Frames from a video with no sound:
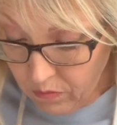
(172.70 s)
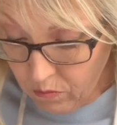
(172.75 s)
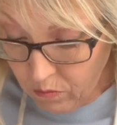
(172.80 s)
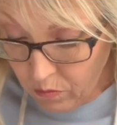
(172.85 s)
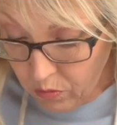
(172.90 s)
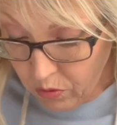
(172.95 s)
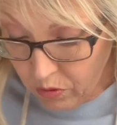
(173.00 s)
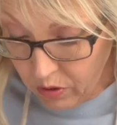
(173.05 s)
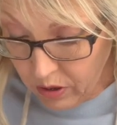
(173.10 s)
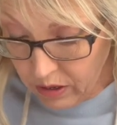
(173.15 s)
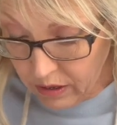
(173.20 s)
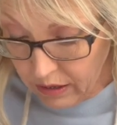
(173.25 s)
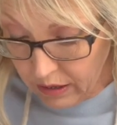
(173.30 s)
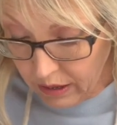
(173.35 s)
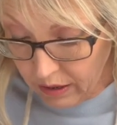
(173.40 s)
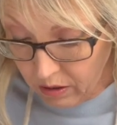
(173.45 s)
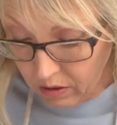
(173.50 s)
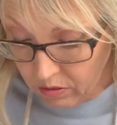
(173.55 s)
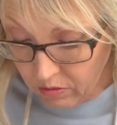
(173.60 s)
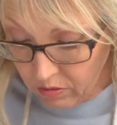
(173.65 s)
press
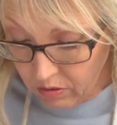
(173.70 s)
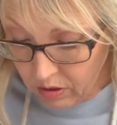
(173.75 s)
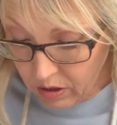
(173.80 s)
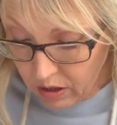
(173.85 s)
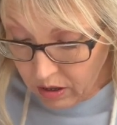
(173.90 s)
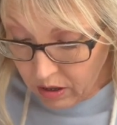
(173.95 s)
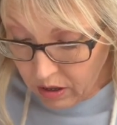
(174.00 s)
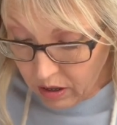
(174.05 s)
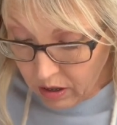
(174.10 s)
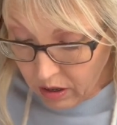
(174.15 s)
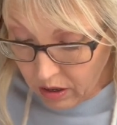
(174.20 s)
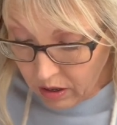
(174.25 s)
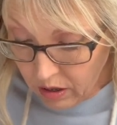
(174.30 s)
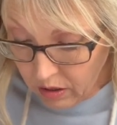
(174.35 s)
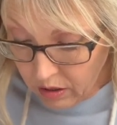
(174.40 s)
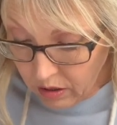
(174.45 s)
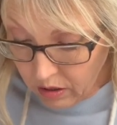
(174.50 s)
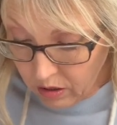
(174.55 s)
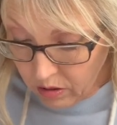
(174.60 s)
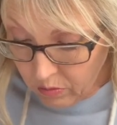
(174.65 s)
out a
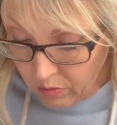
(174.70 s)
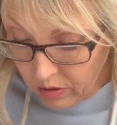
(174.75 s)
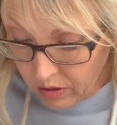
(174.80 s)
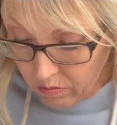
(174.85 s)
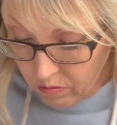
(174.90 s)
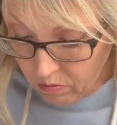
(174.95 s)
little bit